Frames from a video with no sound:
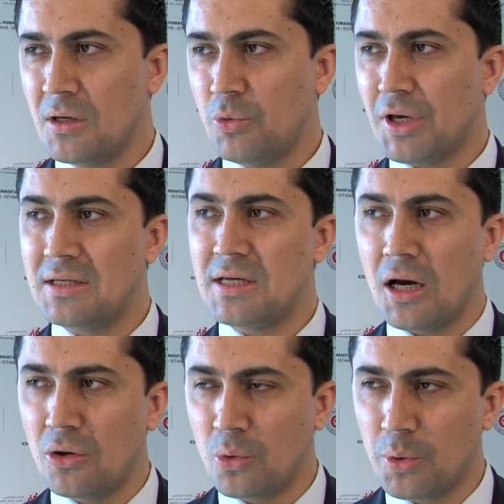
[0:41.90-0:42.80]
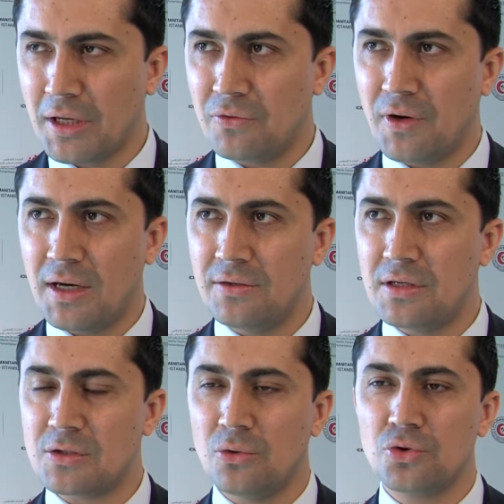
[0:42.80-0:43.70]
we can dialogue, we can find the
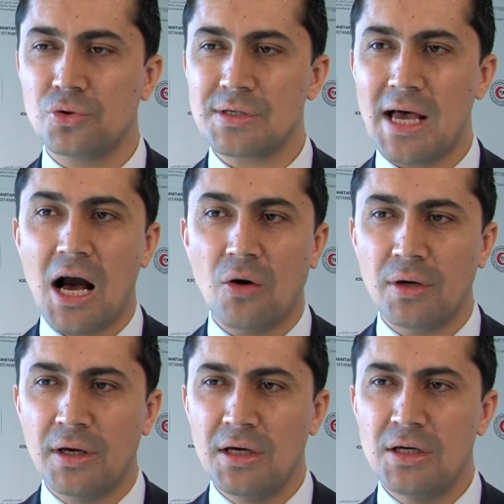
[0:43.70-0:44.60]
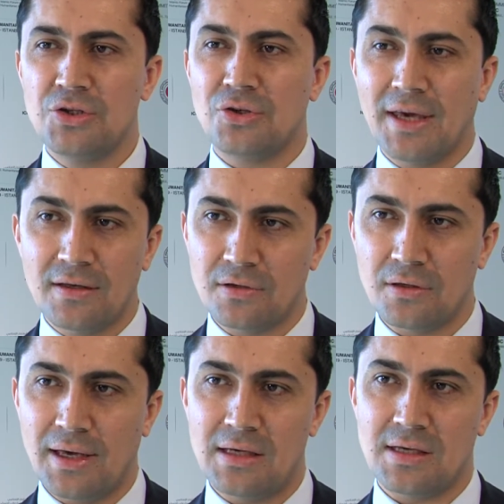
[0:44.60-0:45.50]
solutions how
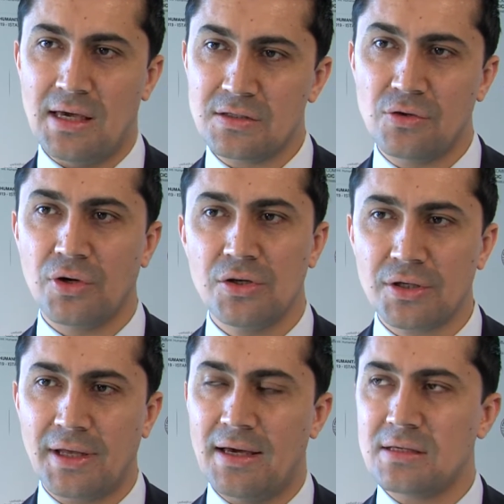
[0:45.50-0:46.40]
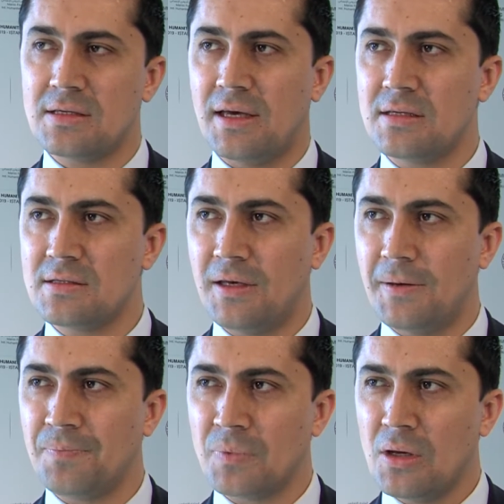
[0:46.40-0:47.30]
together as, as the region, as, as the
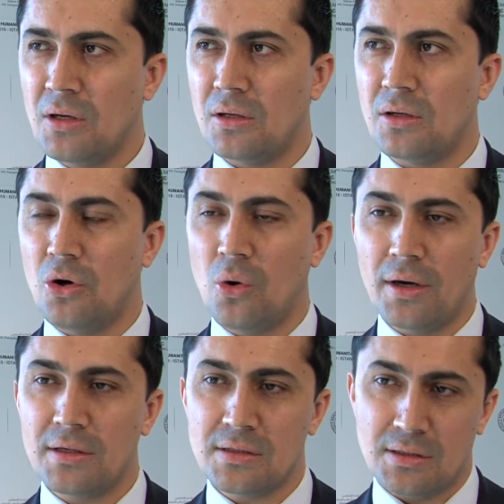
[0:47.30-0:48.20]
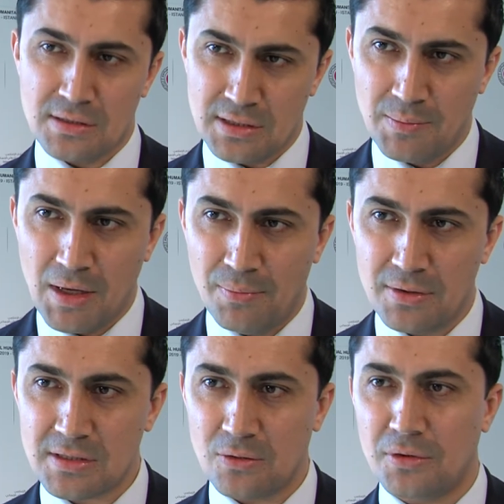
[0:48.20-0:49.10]
uh, OIC
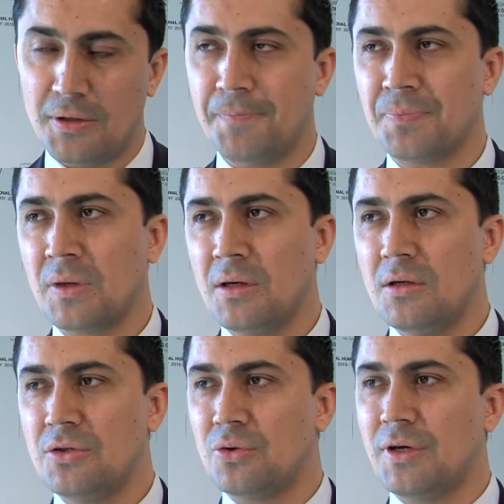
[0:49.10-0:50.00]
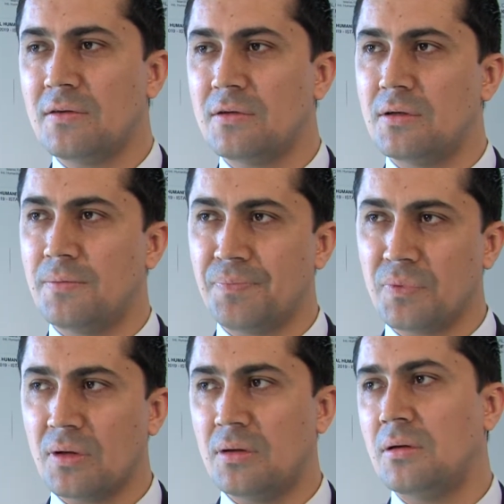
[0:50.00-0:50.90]
members uh, together
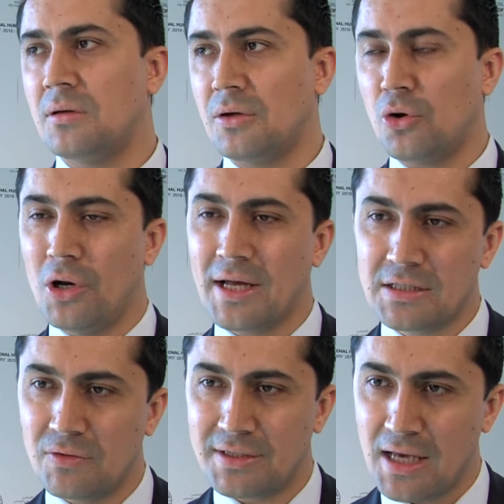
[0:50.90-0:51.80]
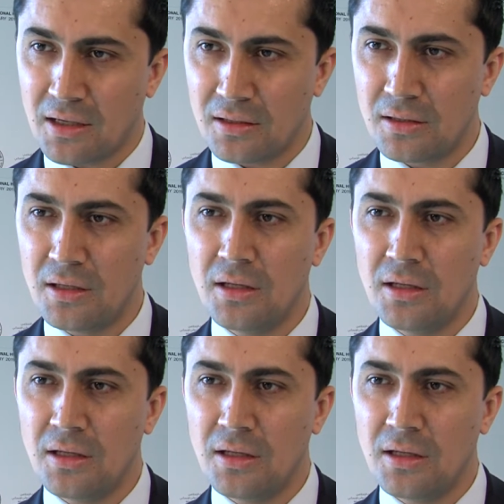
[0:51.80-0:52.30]
uh, collectively tackle